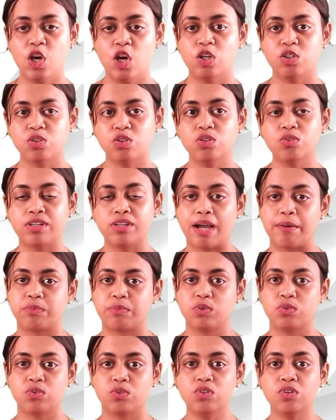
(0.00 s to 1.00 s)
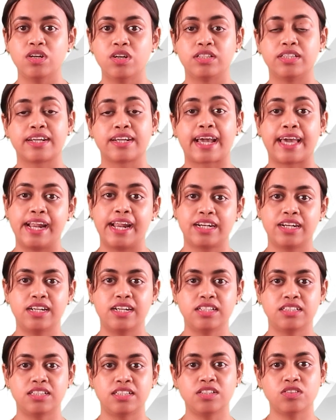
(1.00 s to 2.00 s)
So we have to know the
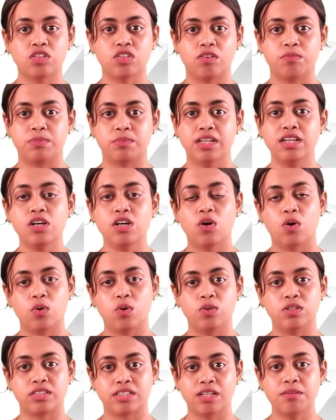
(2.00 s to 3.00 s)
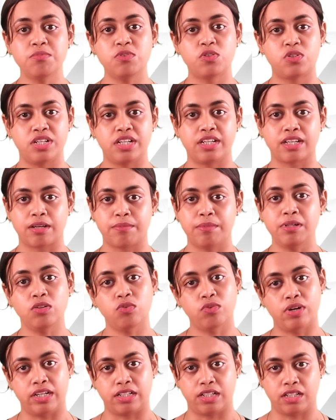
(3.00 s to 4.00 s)
characteristics of the wholesome drinkable
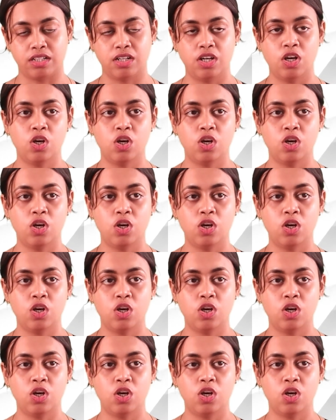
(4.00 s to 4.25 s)
water.